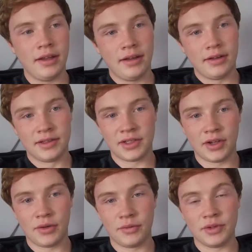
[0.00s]

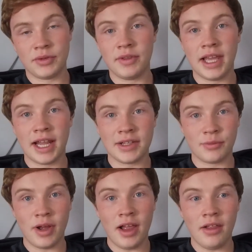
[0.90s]
so doing that as
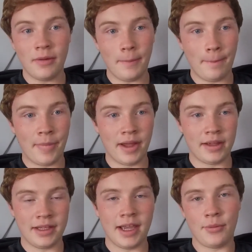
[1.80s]
well.
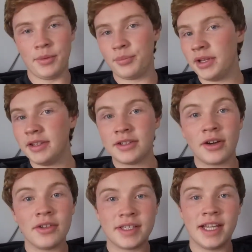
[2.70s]
But yeah, we bring the
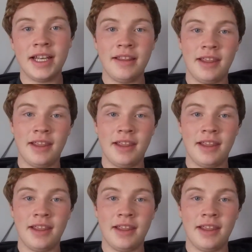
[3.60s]
turtles in.